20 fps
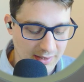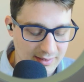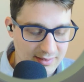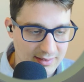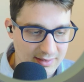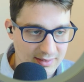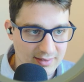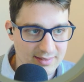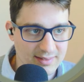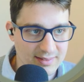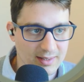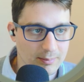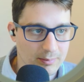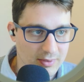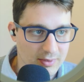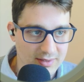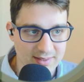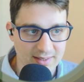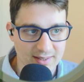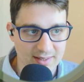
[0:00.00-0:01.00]
the same
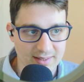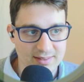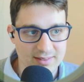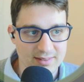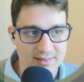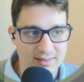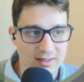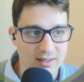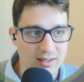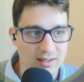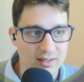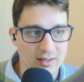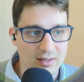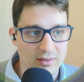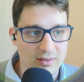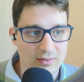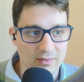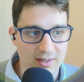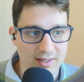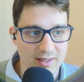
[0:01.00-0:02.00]
process
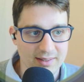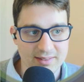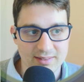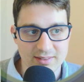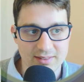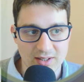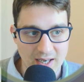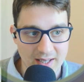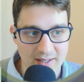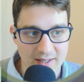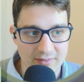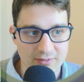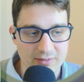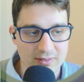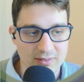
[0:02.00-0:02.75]
with Drive,